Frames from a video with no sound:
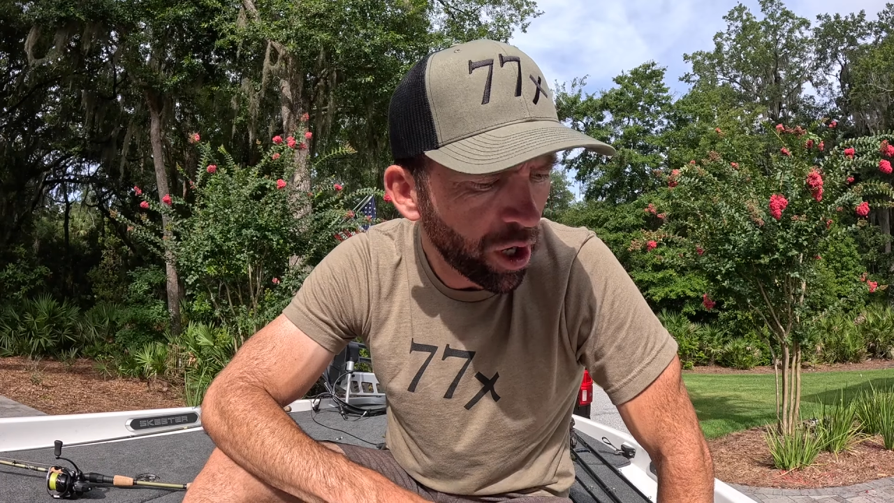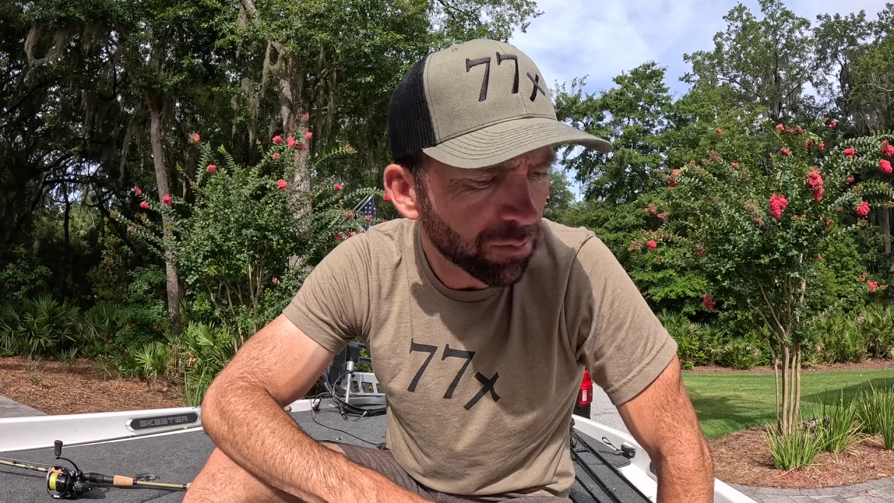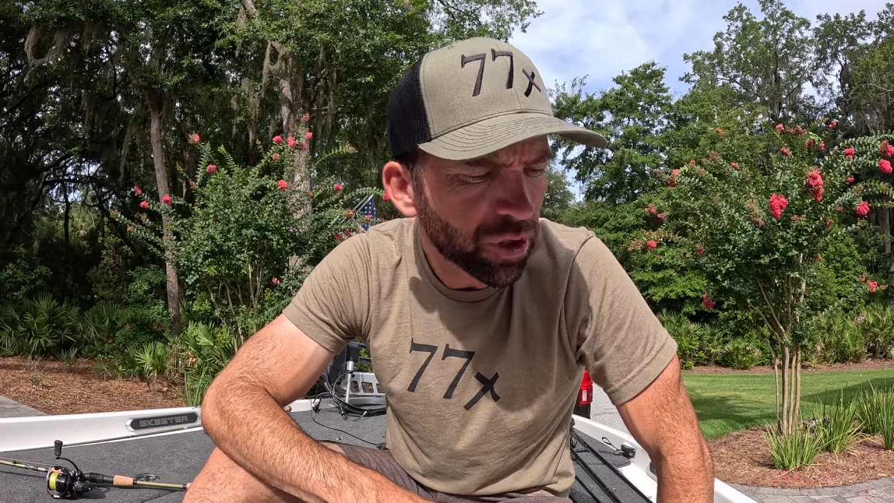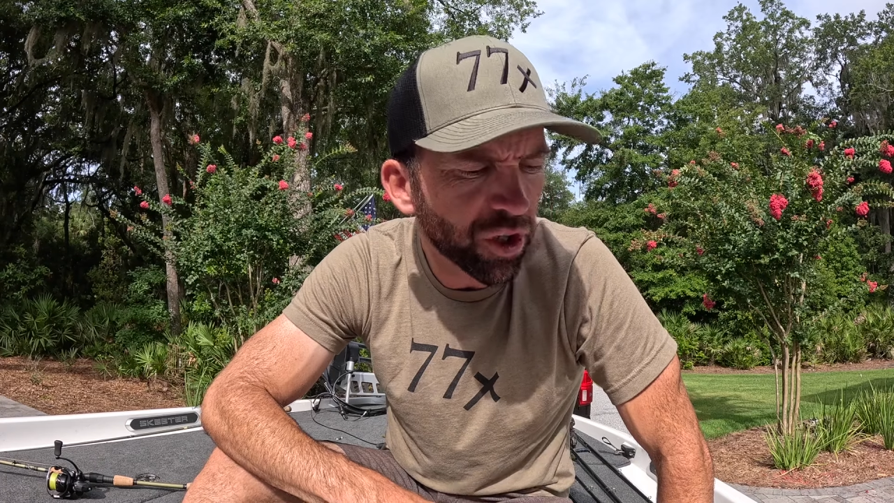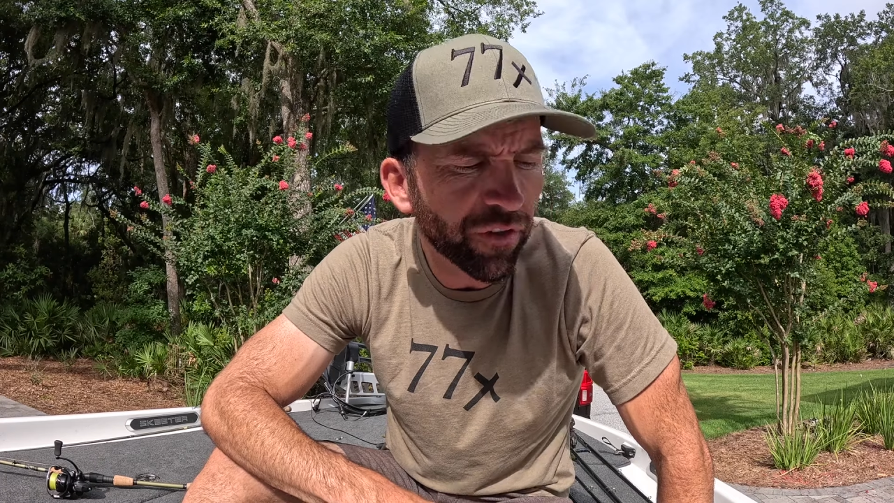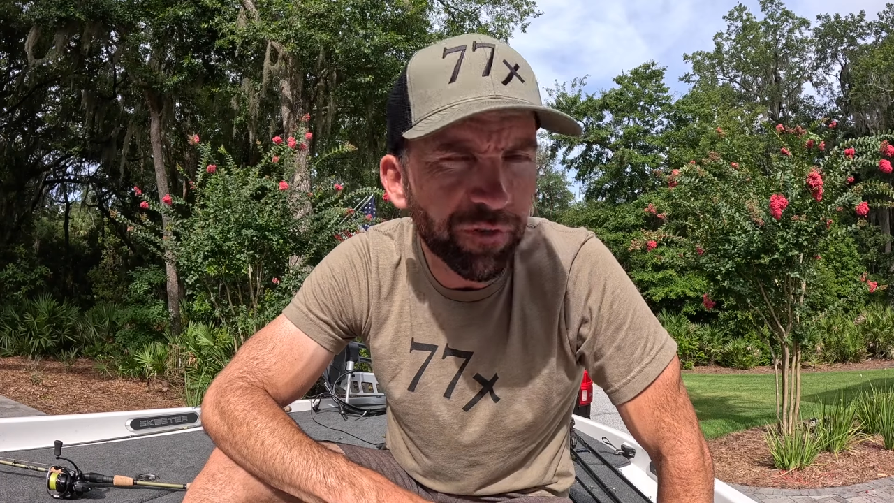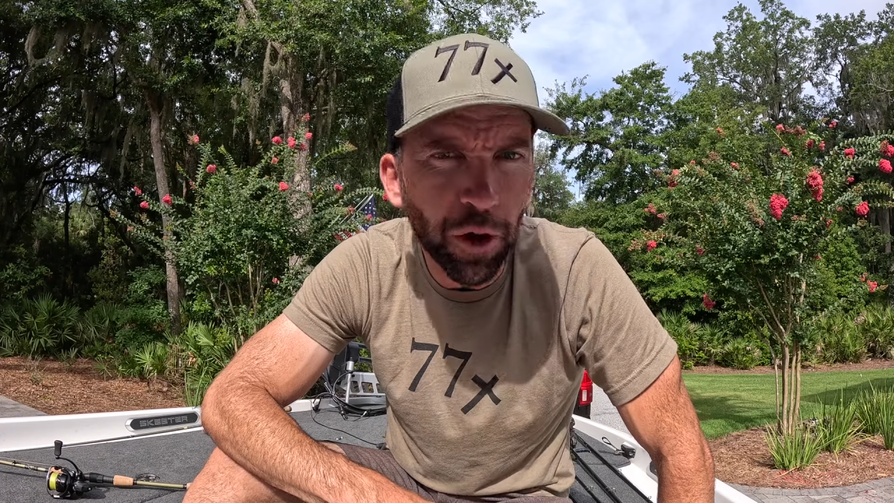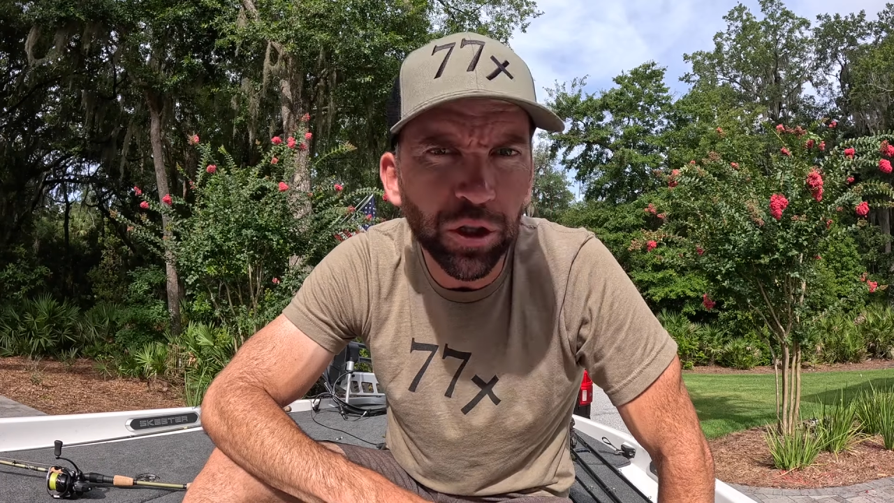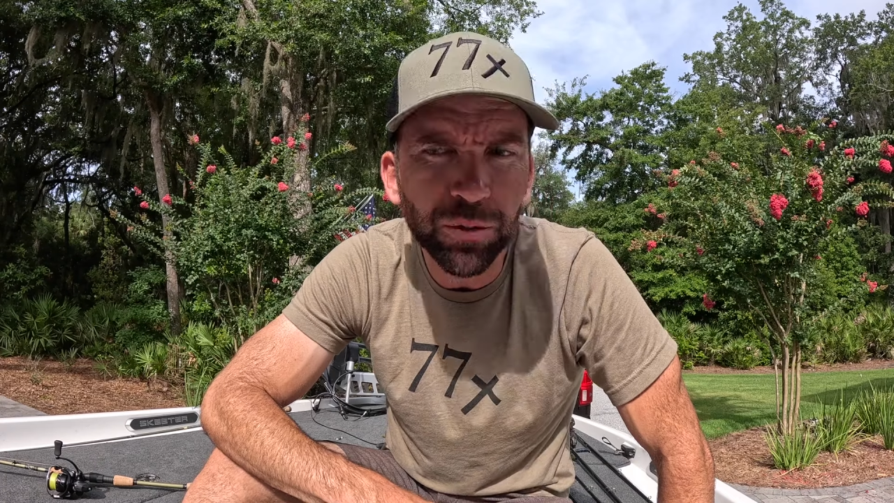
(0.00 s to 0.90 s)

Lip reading: up to the first